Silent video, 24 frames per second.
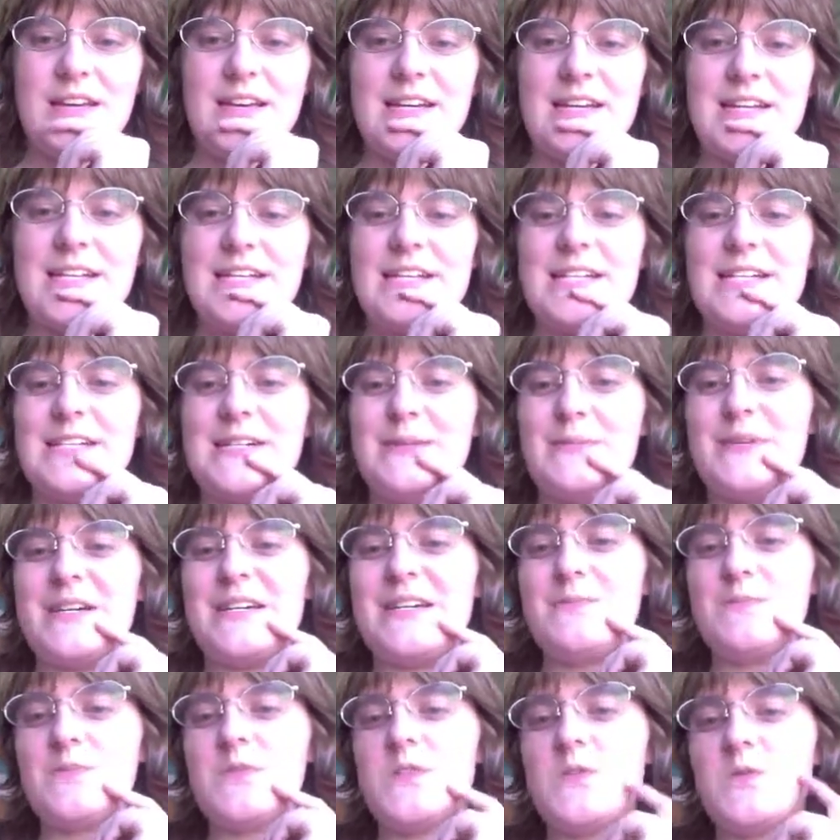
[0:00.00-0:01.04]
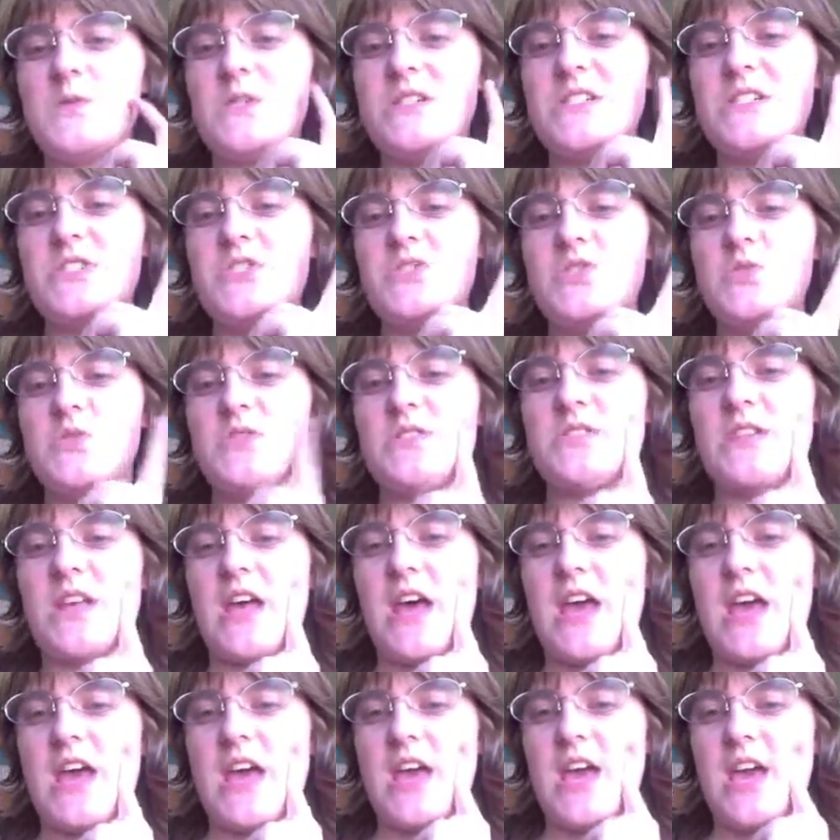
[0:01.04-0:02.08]
I'm going to
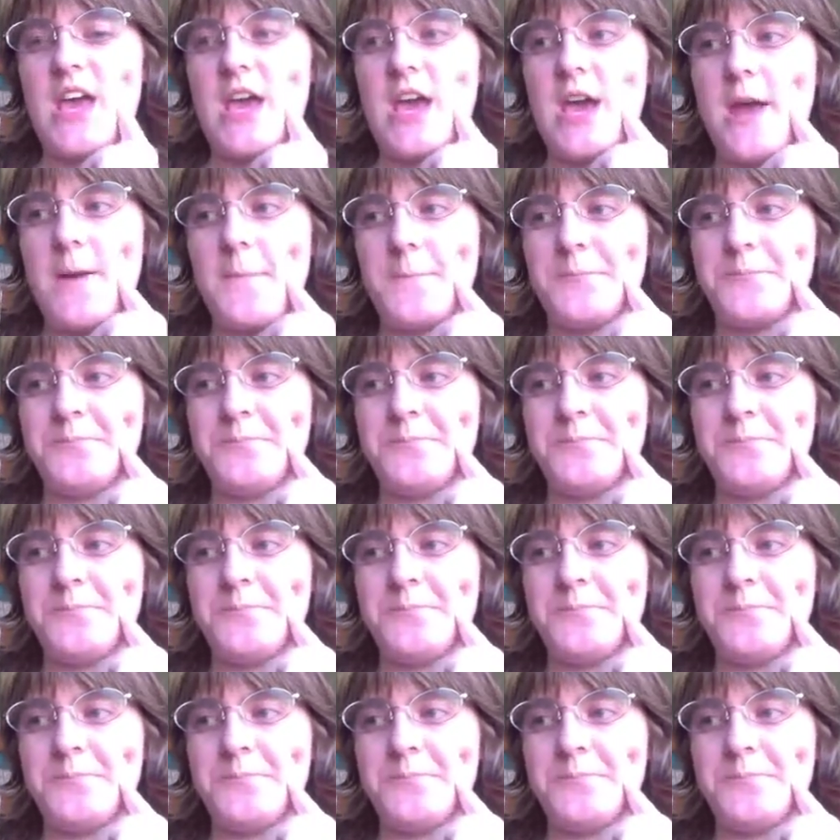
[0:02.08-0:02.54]
say